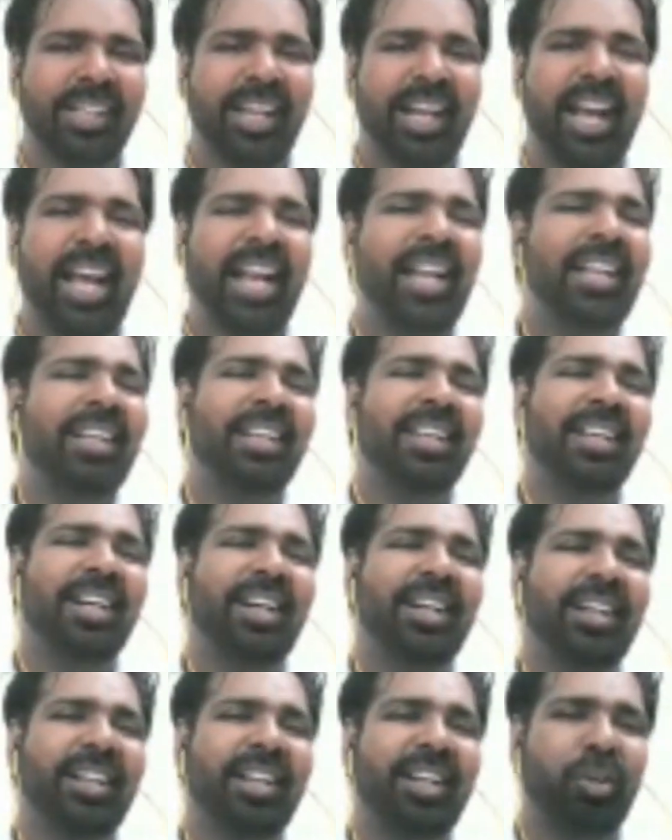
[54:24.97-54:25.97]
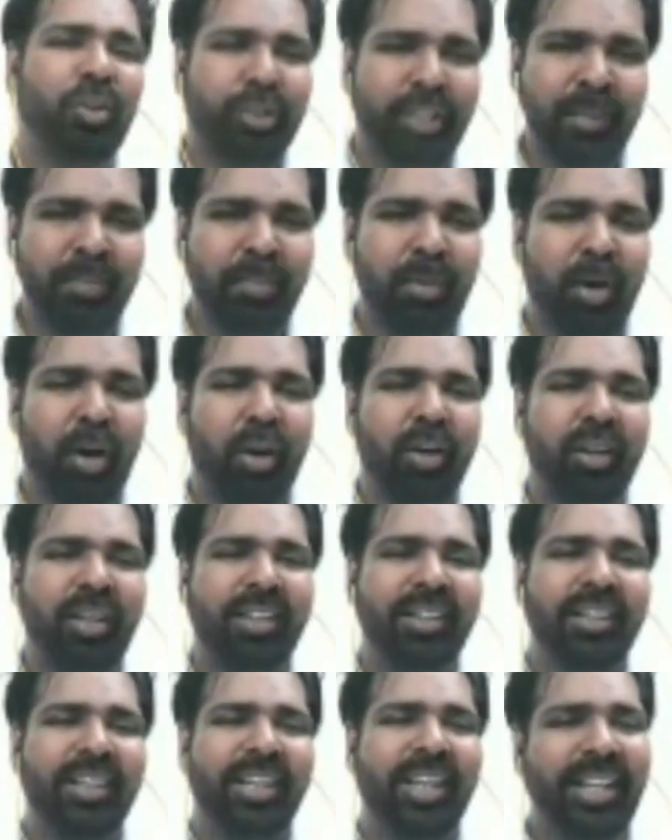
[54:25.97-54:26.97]
And Ruskin Bond,
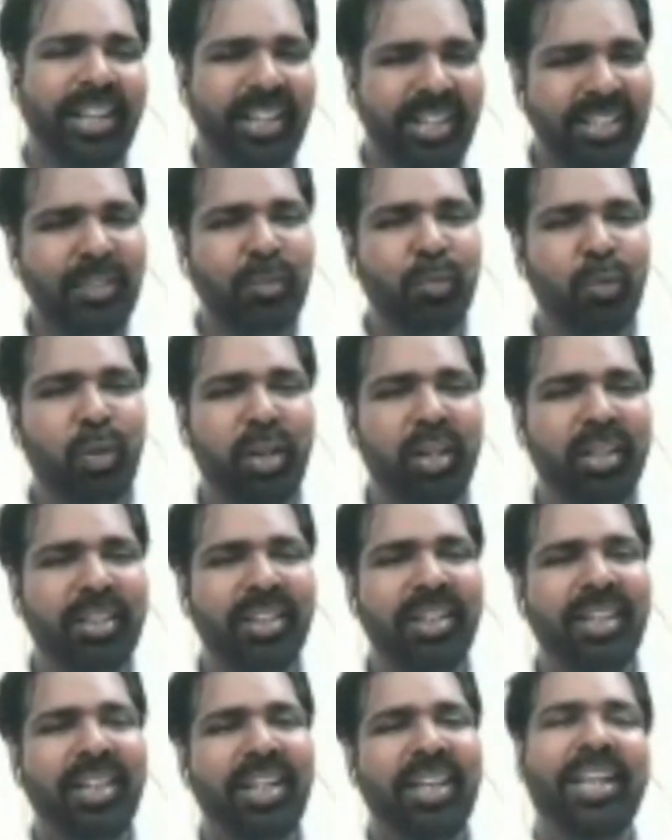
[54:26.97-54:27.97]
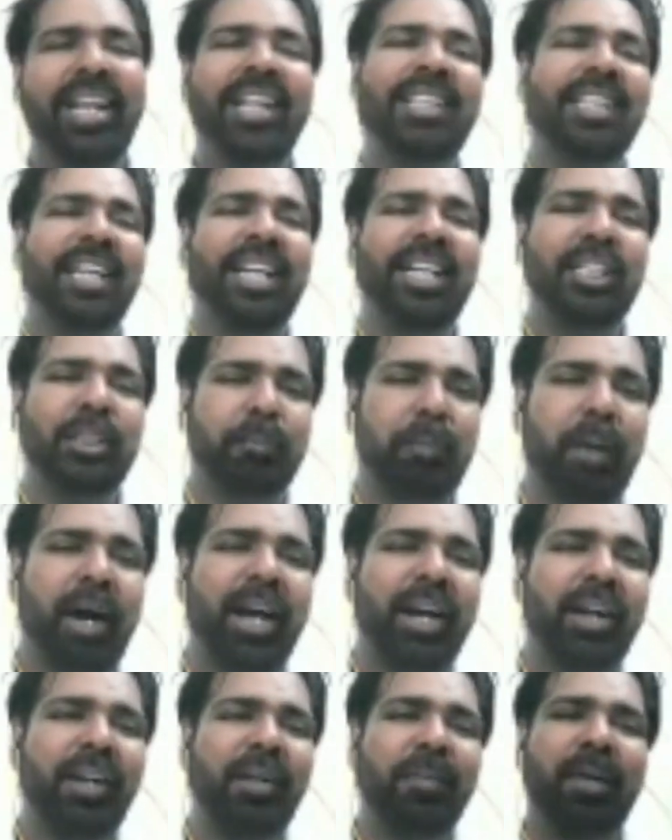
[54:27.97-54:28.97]
in his work, gets
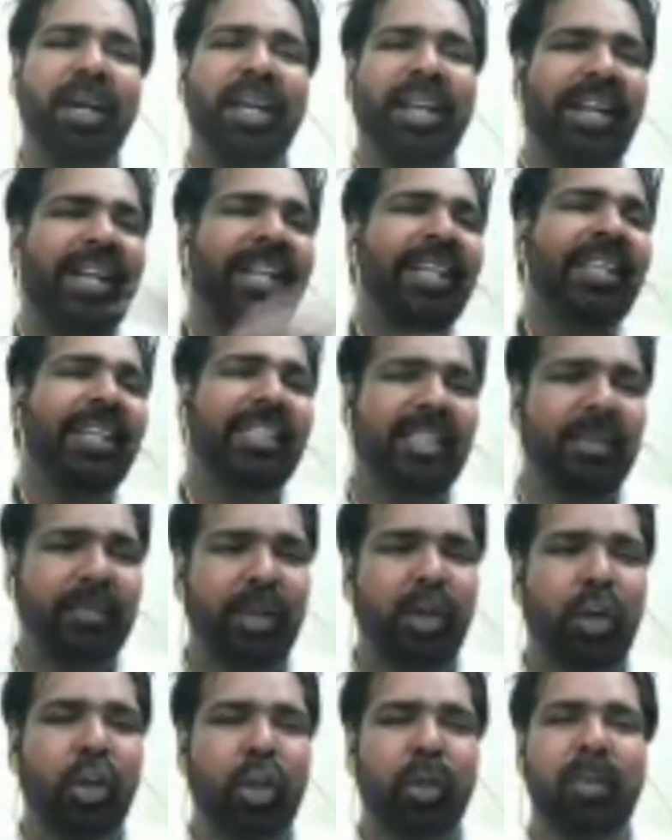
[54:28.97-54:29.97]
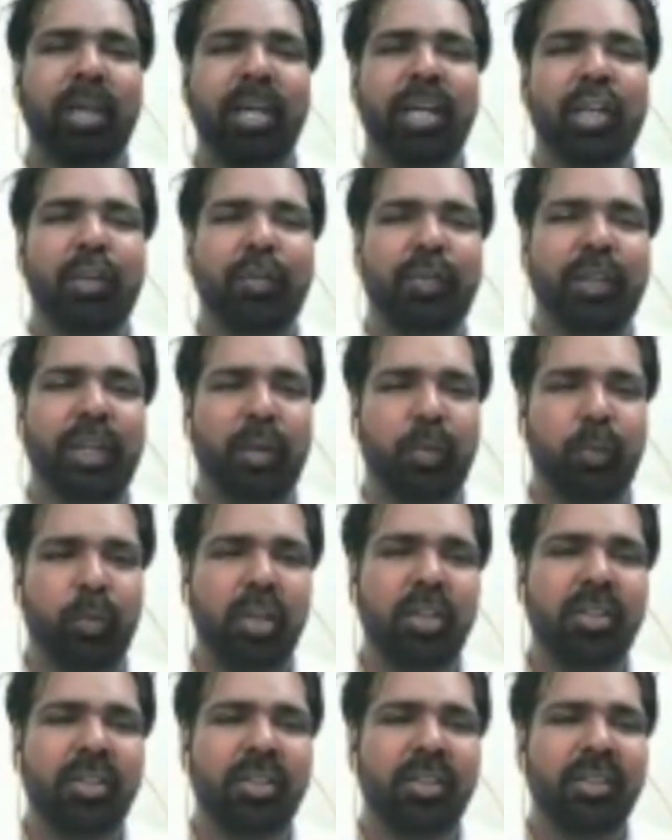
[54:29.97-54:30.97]
inspired by reading the semi-autobiographical
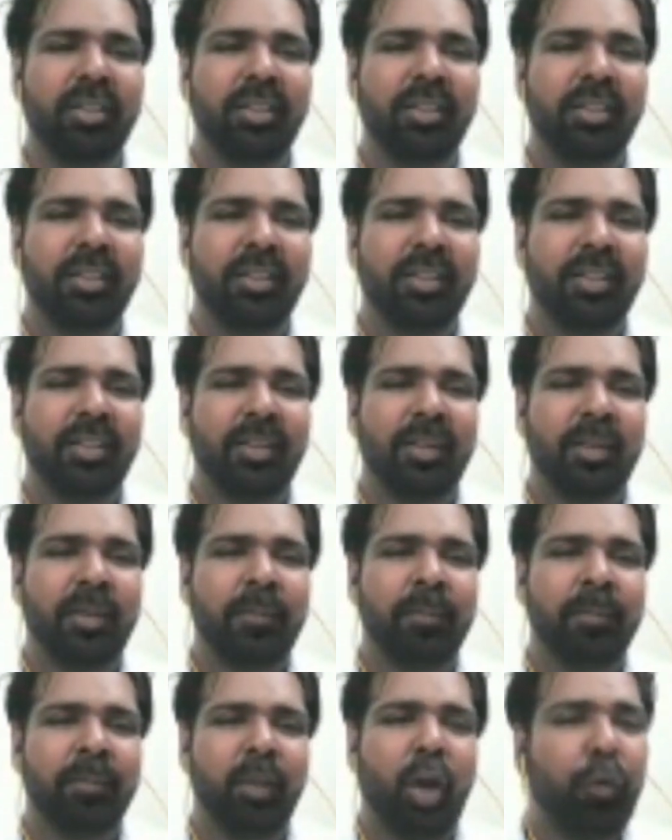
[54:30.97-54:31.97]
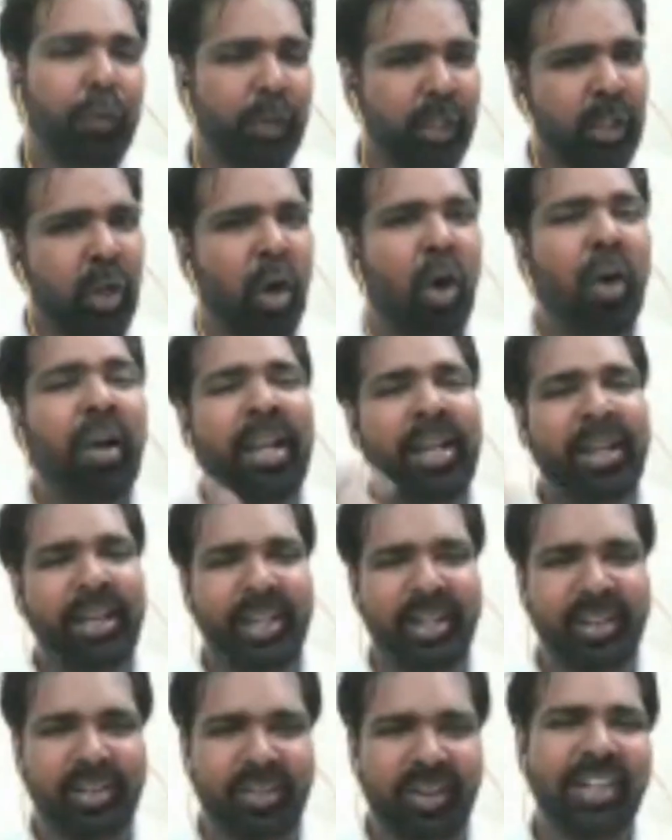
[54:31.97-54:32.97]
work of a
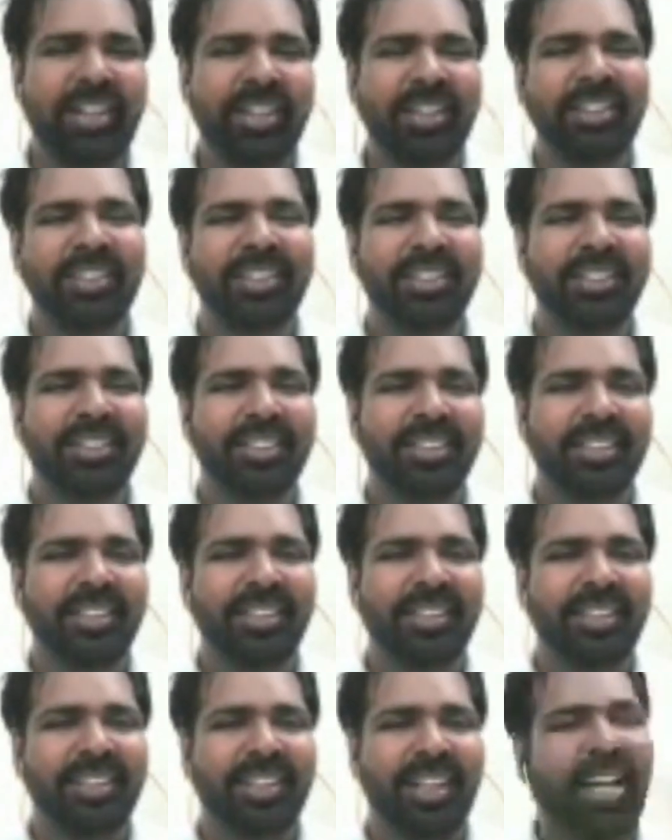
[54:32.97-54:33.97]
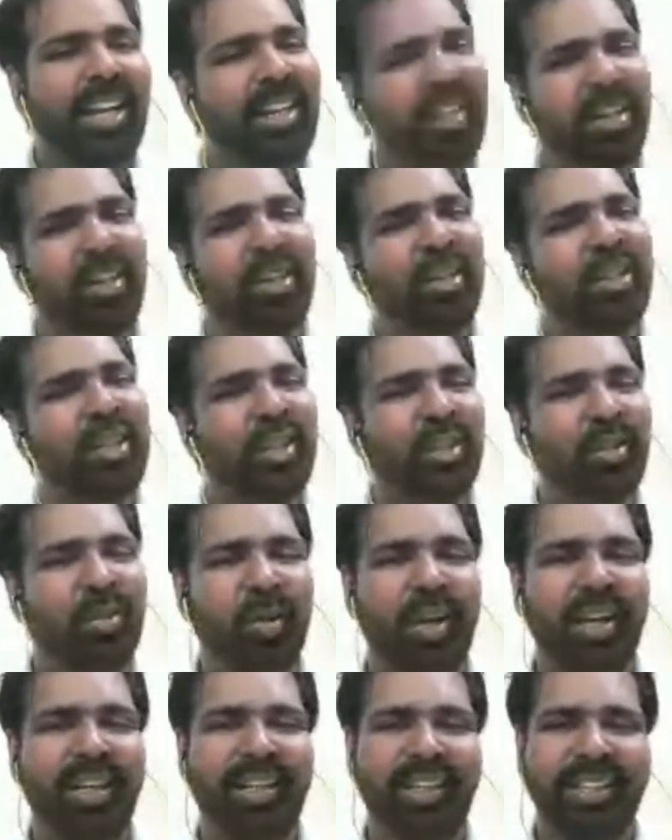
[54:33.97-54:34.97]
non-Indian writer and turns into
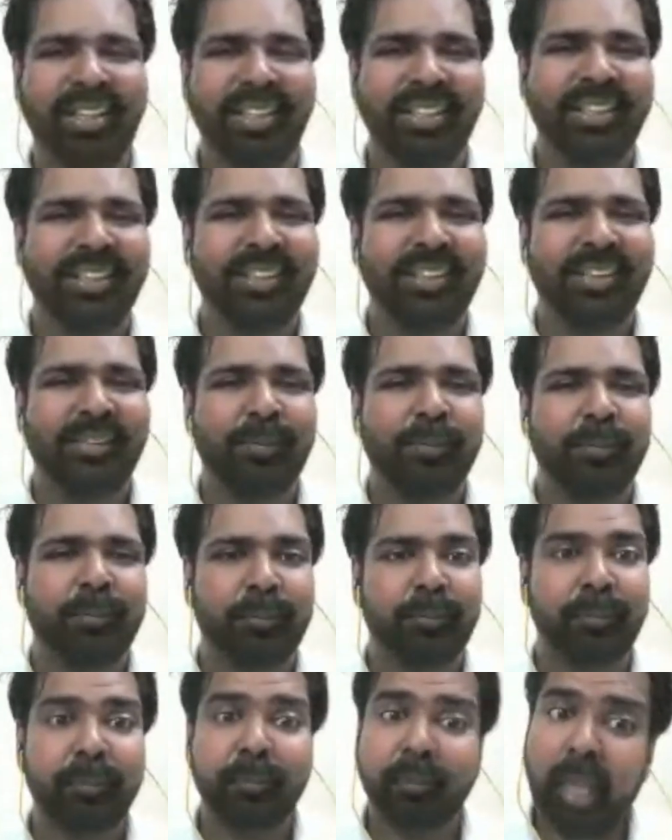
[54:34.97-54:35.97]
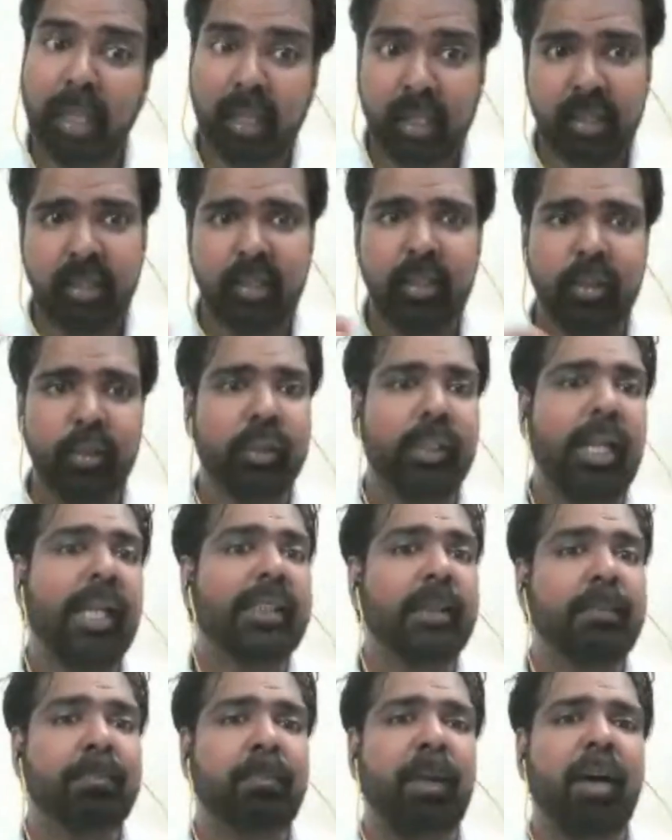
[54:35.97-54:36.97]
writing. So
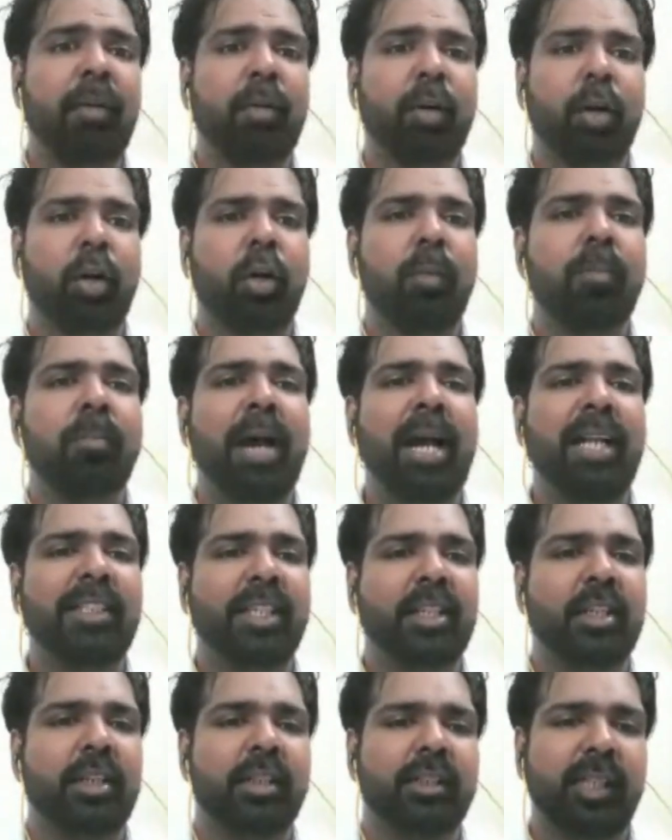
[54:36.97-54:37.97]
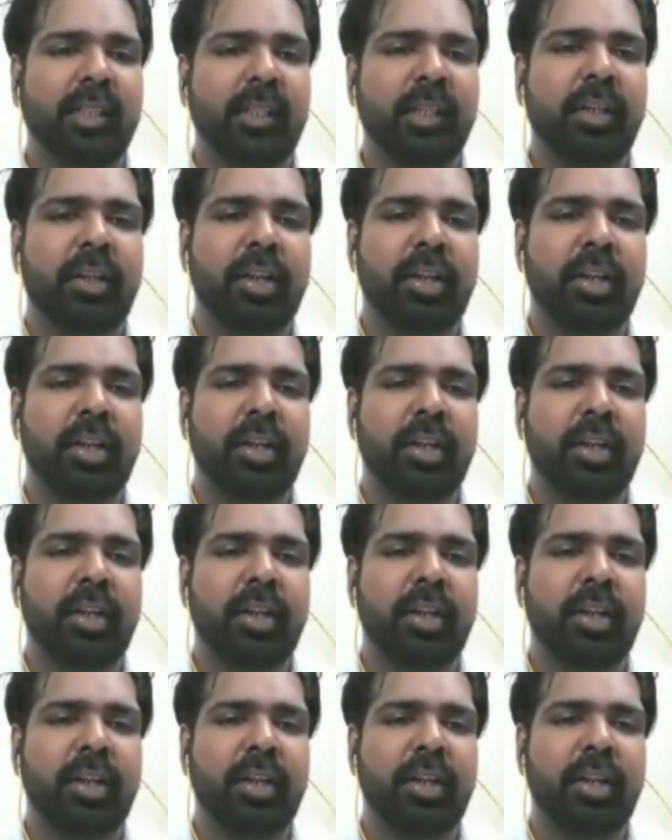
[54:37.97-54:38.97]
that's a power or magic that literature
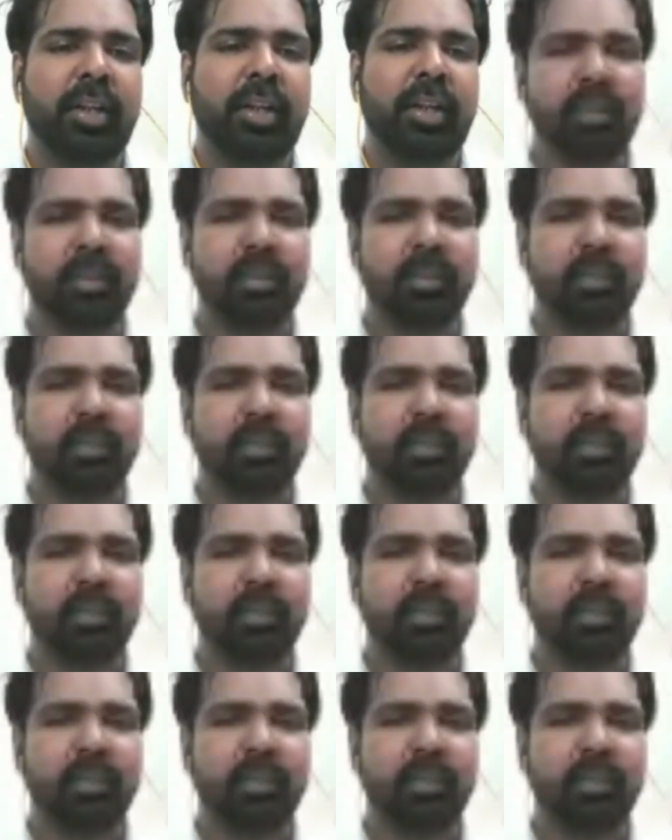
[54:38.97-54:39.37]
holds.